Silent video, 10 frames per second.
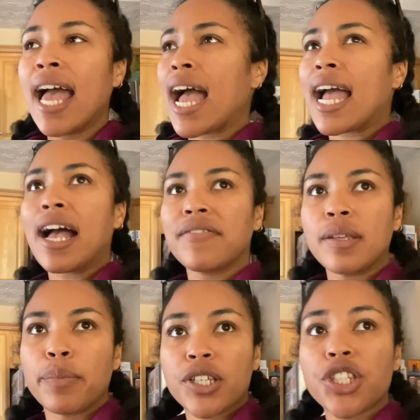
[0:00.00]
I have
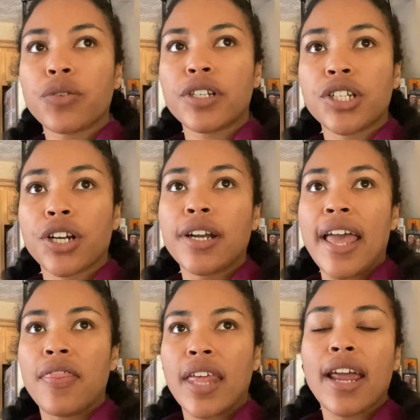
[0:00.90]
some books to return,
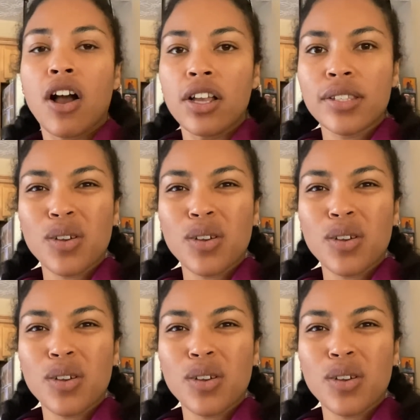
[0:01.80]
and then I also